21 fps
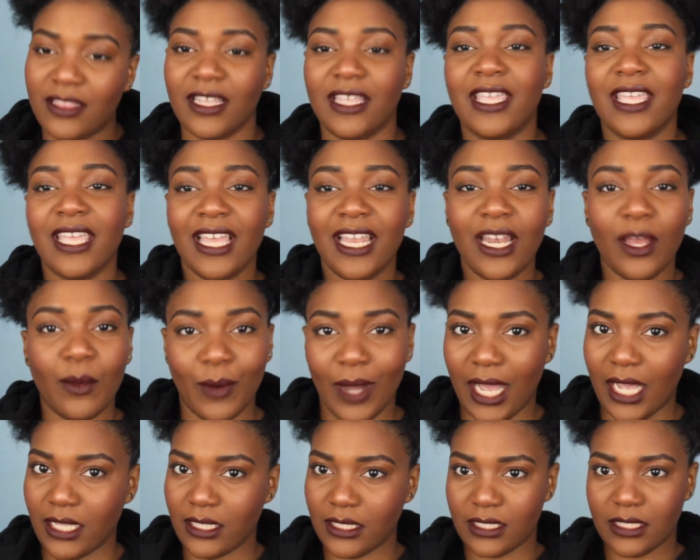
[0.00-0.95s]
the
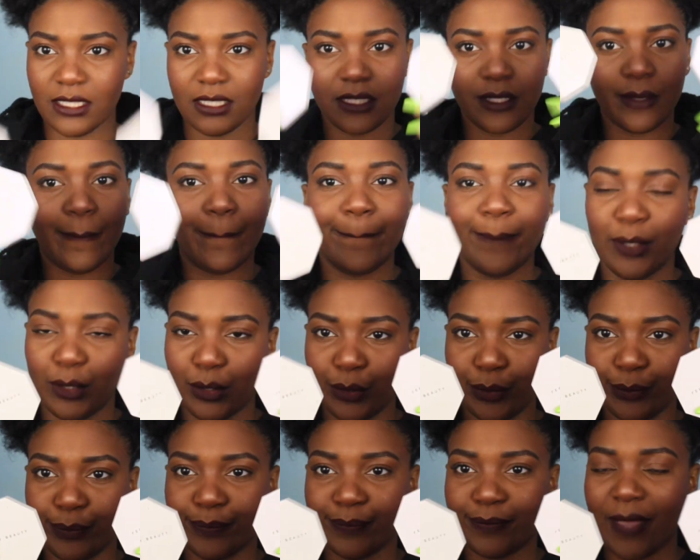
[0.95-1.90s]
Kilowatts,
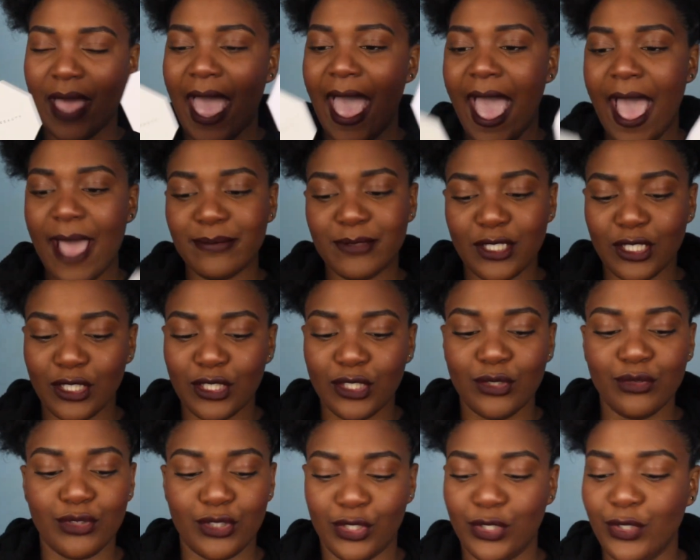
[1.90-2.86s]
boom,
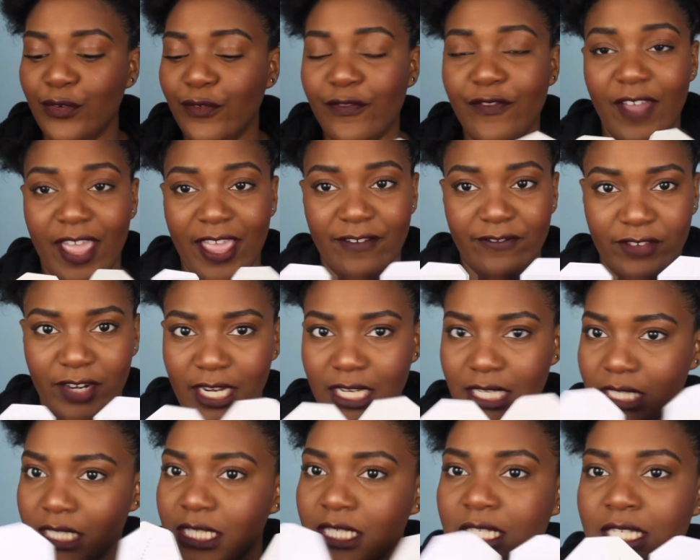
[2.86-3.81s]
absolute two
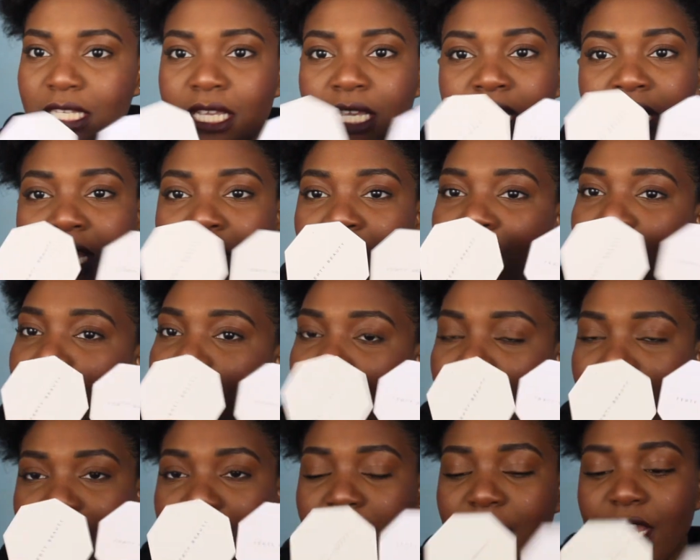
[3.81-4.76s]
favorites right